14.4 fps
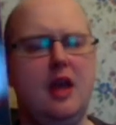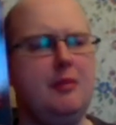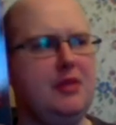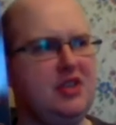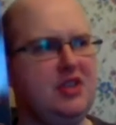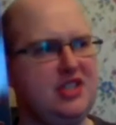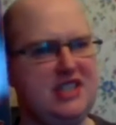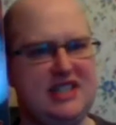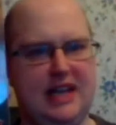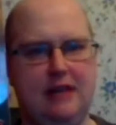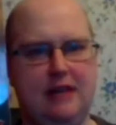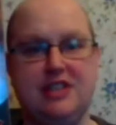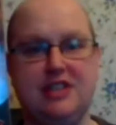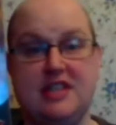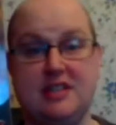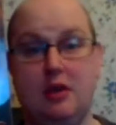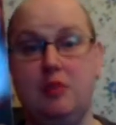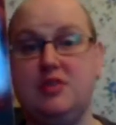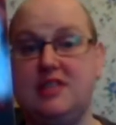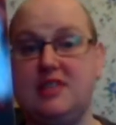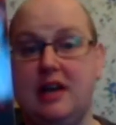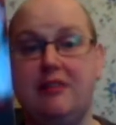because it tells its
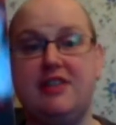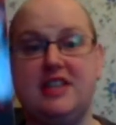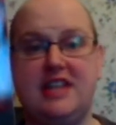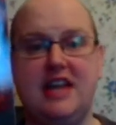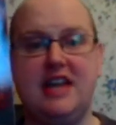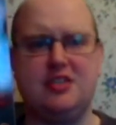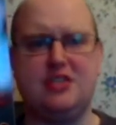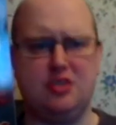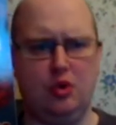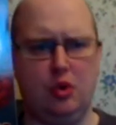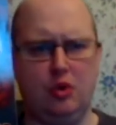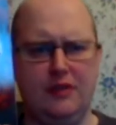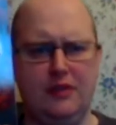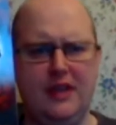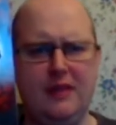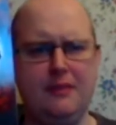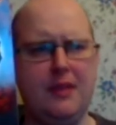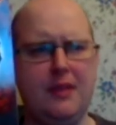own self-contained story